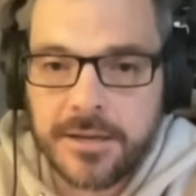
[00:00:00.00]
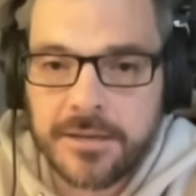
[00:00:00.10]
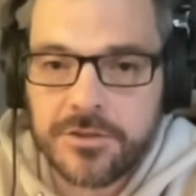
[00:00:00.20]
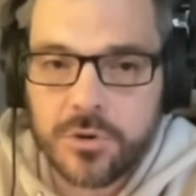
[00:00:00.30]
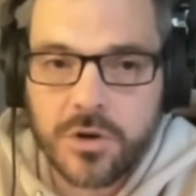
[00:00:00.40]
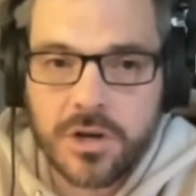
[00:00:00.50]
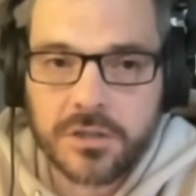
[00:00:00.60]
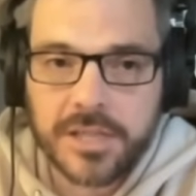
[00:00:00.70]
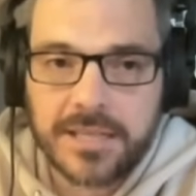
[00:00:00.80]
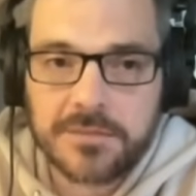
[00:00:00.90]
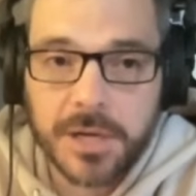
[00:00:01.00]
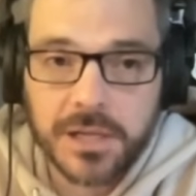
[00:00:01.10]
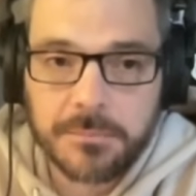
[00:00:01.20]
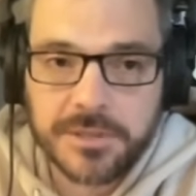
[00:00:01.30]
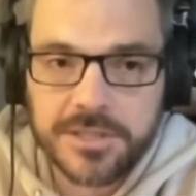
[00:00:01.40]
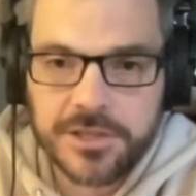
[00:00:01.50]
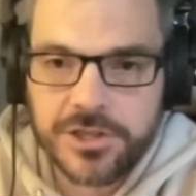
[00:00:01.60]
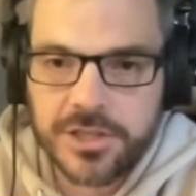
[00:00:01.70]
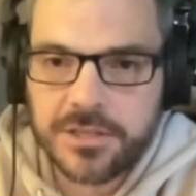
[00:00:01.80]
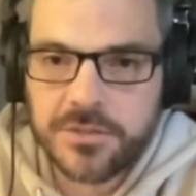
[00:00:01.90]
so-called Hizballah
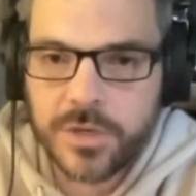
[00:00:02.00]
positions.